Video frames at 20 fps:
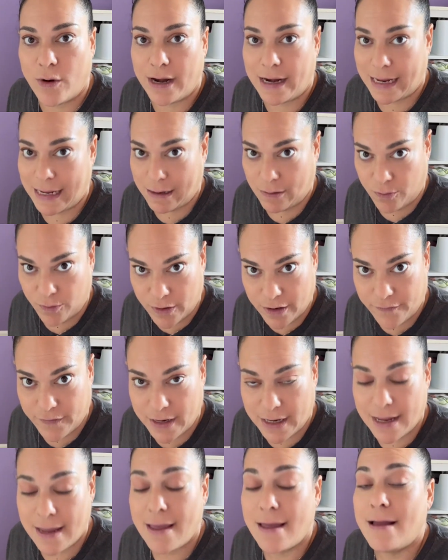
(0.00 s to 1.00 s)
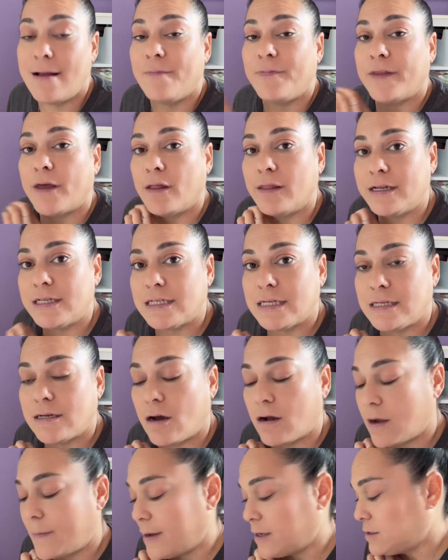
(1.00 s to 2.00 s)
get rid of it. Now let's
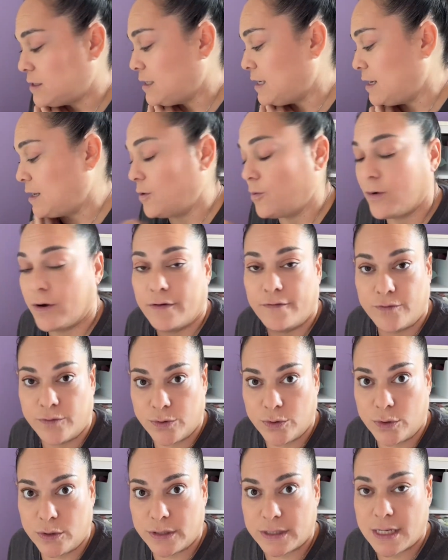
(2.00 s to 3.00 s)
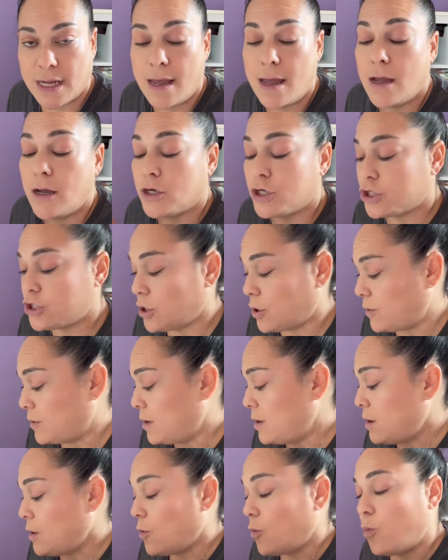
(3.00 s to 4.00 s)
talk about the getting rid of rules. So
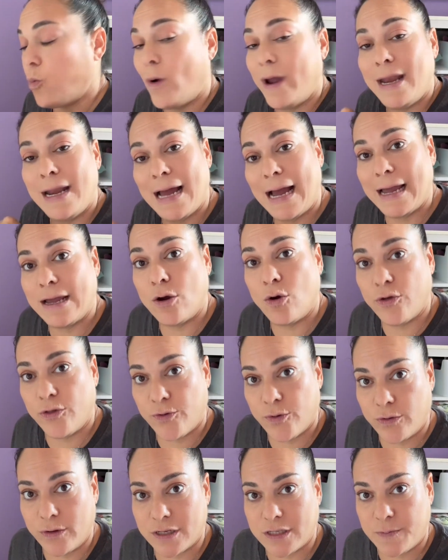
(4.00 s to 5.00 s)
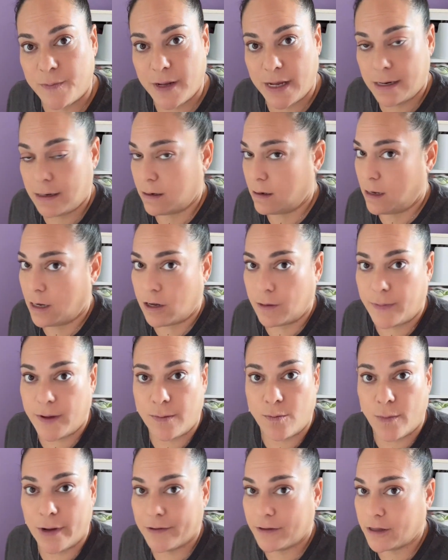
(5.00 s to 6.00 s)
when I go through this bin, it could be
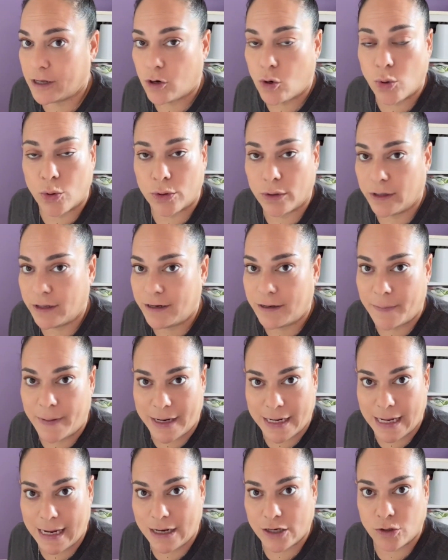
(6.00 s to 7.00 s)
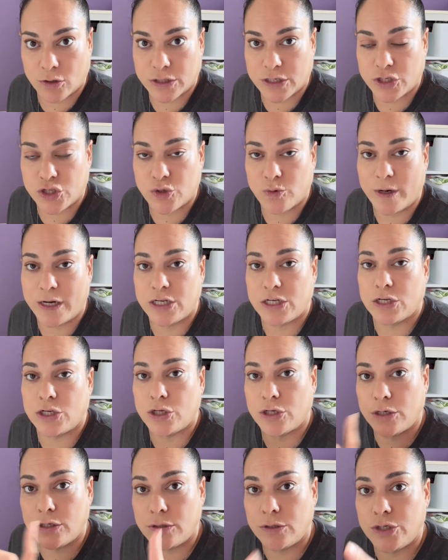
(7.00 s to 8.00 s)
monthly, quarterly, depending on your situation.
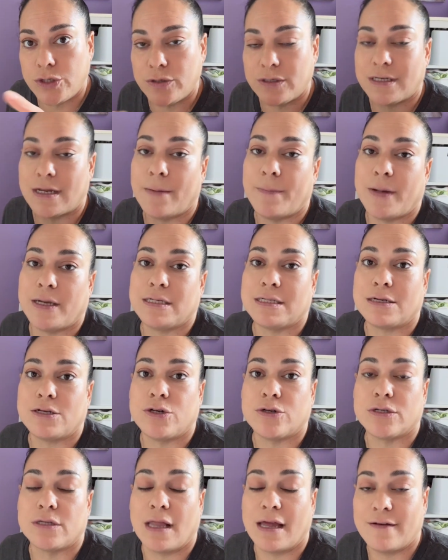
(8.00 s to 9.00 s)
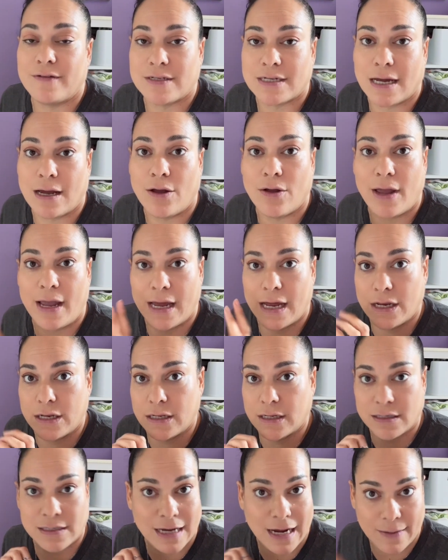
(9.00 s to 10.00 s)
You choose that based on your lifestyle and
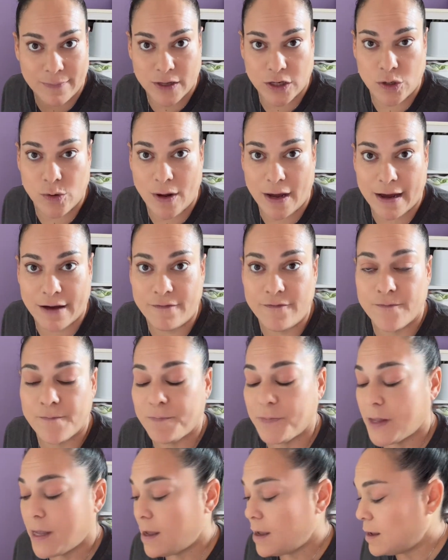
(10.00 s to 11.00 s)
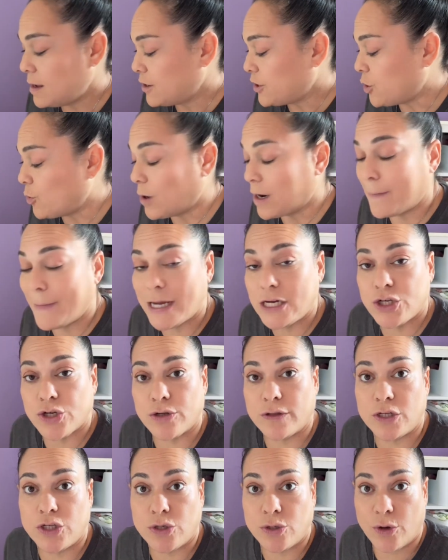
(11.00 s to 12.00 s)
the time that you have. You want to make sure
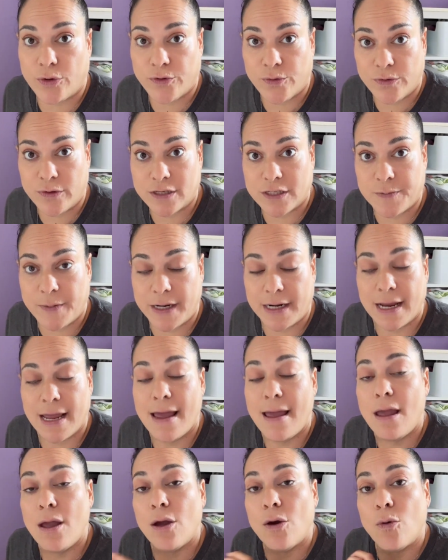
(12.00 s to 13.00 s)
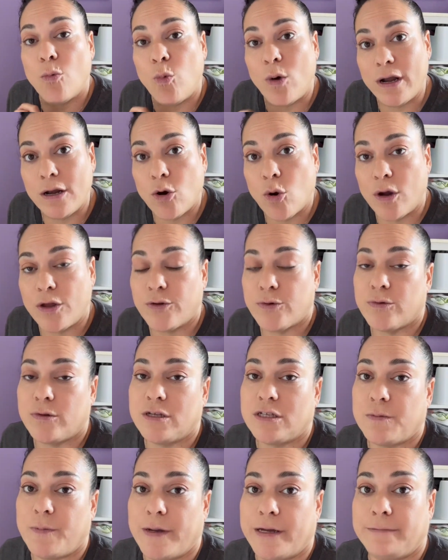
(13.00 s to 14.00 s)
that you go through this bin. When going through
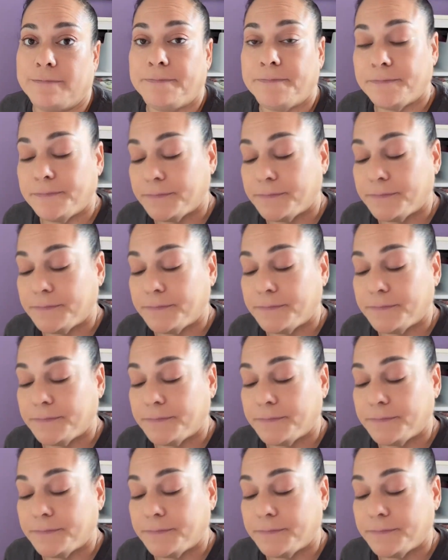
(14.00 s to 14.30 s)
this bin,